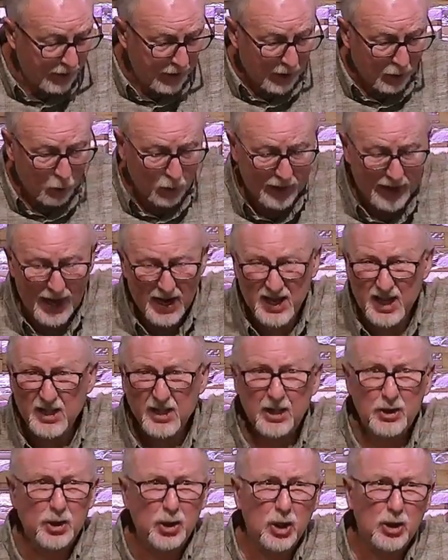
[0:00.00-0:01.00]
We got to get
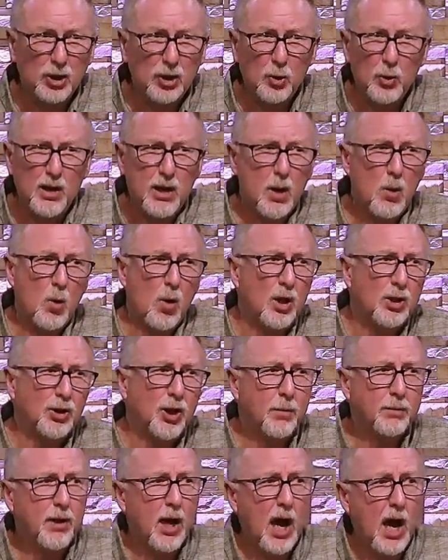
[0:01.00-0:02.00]
to church so we can
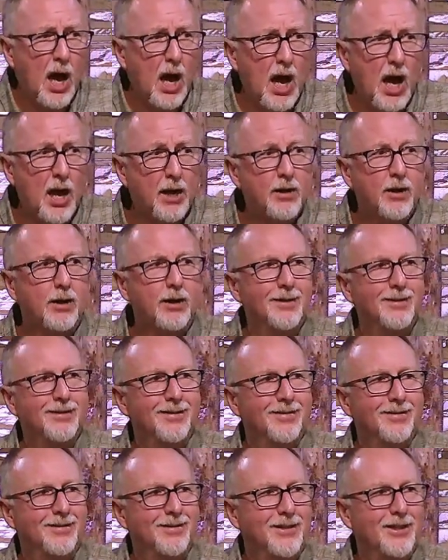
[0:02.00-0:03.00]
worship God.
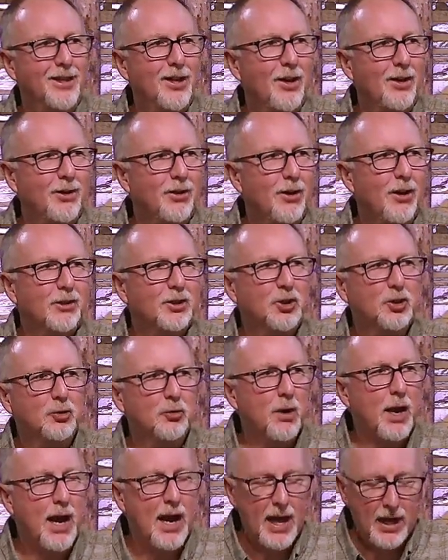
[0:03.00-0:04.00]
You know, and you're all
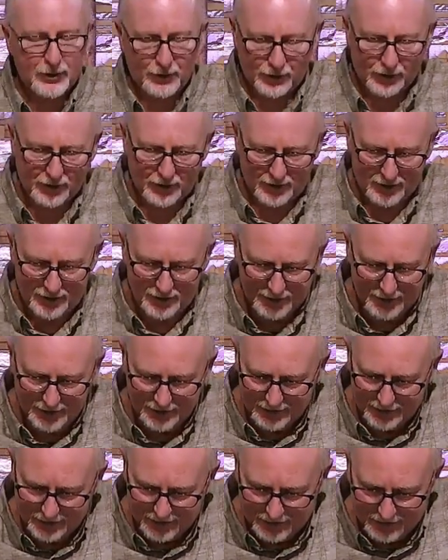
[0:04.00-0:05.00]
stressed. And
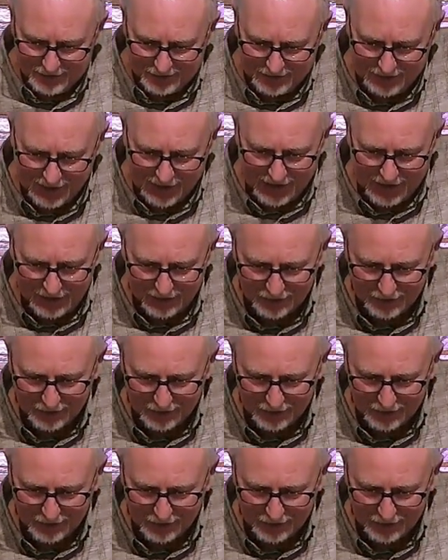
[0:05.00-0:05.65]
yet,